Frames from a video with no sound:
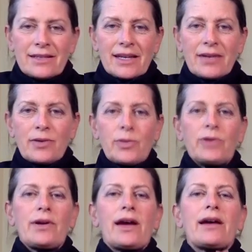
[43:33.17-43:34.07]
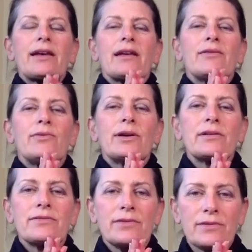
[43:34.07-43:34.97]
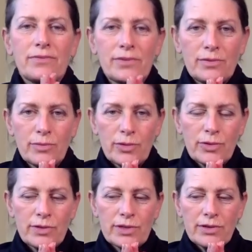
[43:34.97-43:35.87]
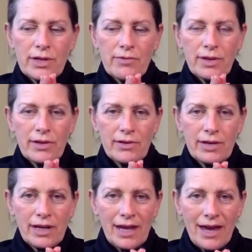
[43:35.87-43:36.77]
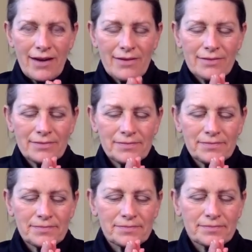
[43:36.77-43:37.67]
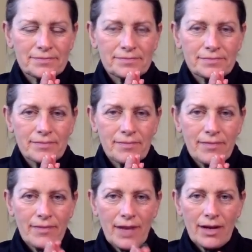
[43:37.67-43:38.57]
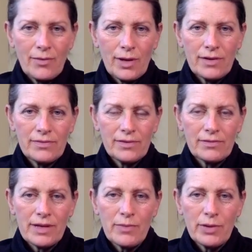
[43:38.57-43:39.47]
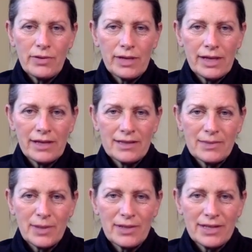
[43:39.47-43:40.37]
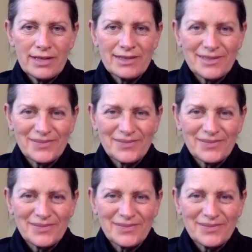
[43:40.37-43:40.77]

I hope you had a wonderful full moon journey with your cacao and a wonderful rebirthing experience.